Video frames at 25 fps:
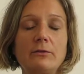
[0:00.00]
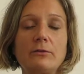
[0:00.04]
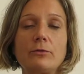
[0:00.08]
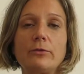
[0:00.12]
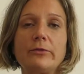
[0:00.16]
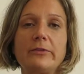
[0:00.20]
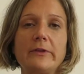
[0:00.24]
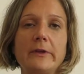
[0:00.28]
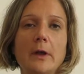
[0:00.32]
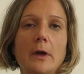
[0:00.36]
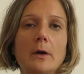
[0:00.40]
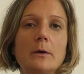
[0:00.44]
to
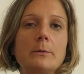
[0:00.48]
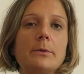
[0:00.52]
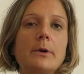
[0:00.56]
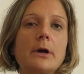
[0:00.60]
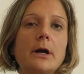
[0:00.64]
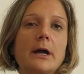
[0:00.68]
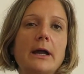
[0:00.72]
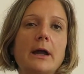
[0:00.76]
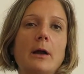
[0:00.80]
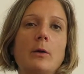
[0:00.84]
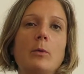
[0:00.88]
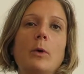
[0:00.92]
the
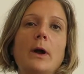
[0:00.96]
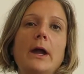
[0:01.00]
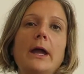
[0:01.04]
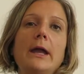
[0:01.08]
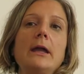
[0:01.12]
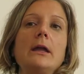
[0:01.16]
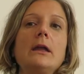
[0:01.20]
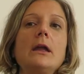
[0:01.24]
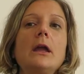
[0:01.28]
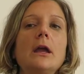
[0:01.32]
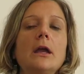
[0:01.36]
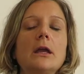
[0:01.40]
upper
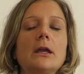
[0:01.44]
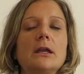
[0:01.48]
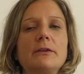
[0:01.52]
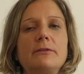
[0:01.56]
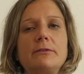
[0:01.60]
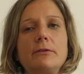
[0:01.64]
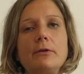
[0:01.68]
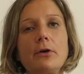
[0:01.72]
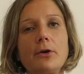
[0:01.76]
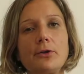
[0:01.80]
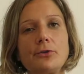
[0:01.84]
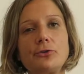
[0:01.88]
airway,
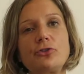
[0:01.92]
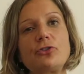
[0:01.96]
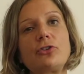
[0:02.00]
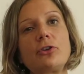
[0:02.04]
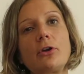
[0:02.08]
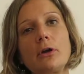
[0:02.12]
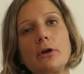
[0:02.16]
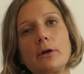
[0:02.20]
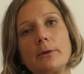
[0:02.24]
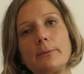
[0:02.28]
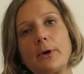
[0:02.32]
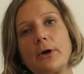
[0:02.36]
if you're
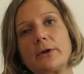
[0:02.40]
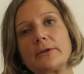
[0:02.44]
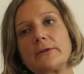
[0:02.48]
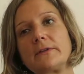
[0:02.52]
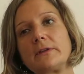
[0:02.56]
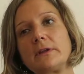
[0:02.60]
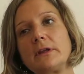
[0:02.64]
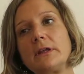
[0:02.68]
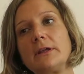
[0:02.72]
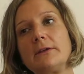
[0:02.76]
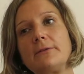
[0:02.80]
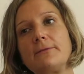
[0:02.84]
unsure
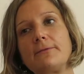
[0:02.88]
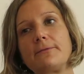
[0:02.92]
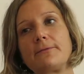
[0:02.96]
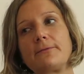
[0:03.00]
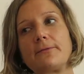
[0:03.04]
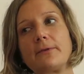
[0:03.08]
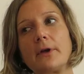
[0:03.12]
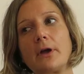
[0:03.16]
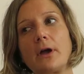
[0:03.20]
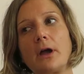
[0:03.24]
about if